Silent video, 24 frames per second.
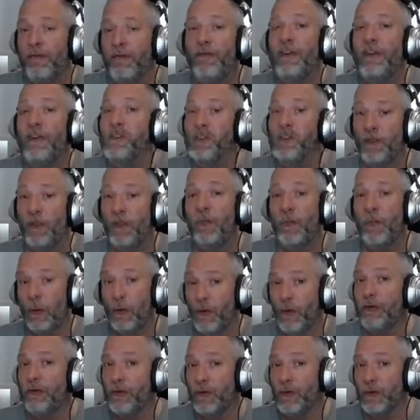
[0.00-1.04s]
physical
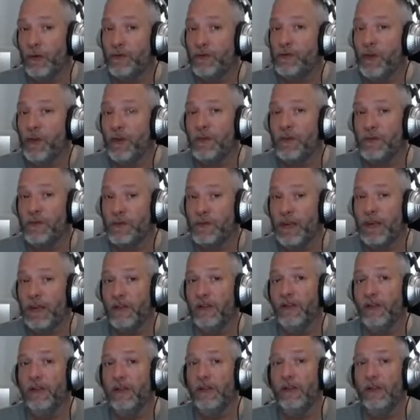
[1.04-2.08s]
peripheral
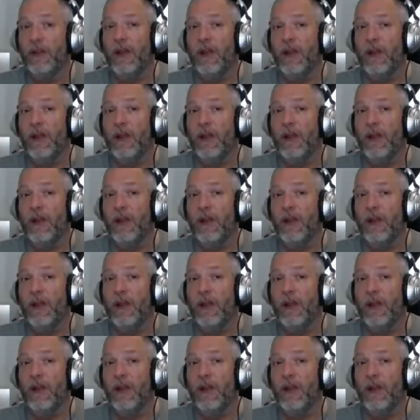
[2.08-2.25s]
circumstances.